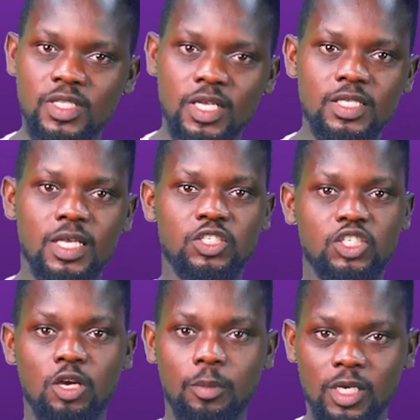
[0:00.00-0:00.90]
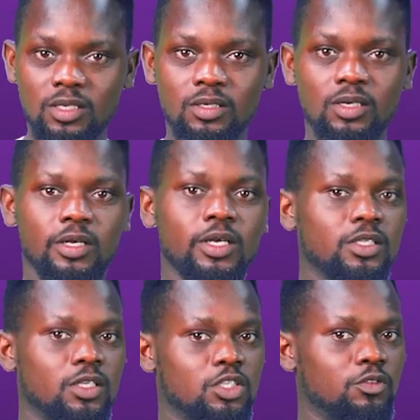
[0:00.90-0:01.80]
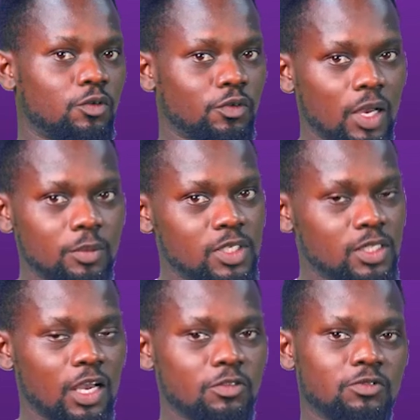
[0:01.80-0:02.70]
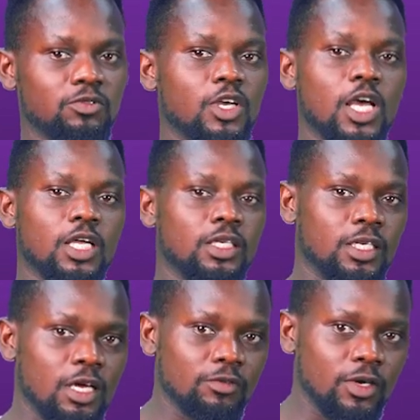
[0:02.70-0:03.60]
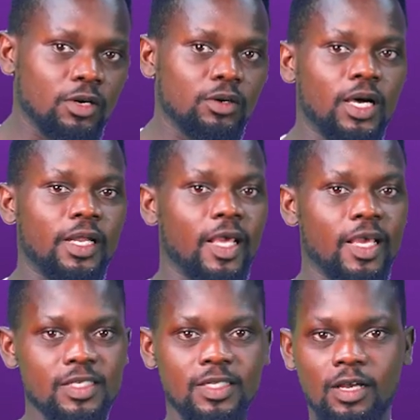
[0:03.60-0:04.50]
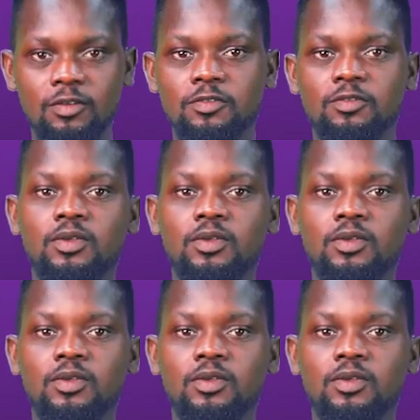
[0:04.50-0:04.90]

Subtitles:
state as chairman, the chief of army staff, naval and air staff,